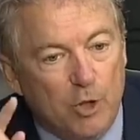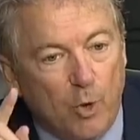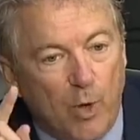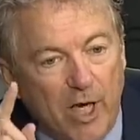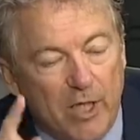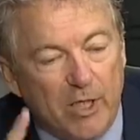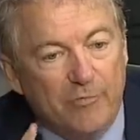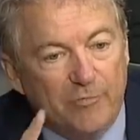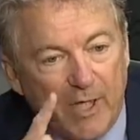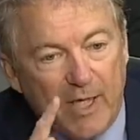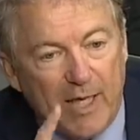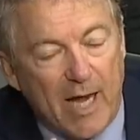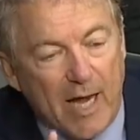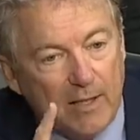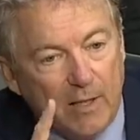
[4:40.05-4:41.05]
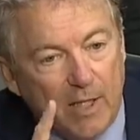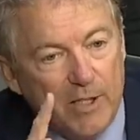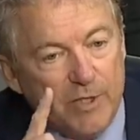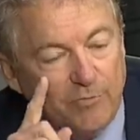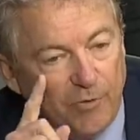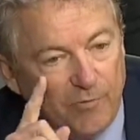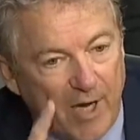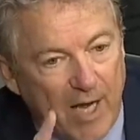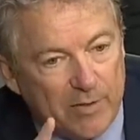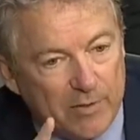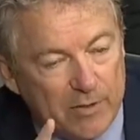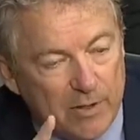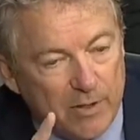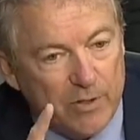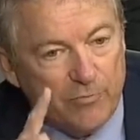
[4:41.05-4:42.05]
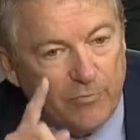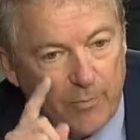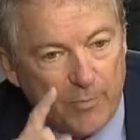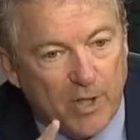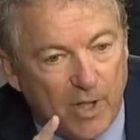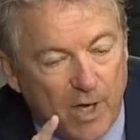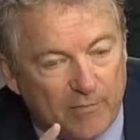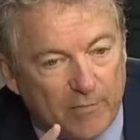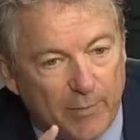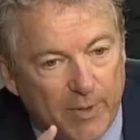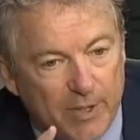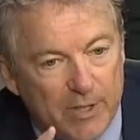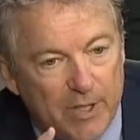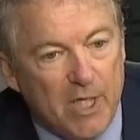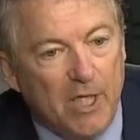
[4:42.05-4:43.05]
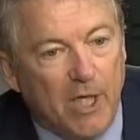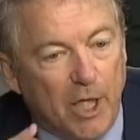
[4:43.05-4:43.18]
do any of the guidelines for vaccines from the government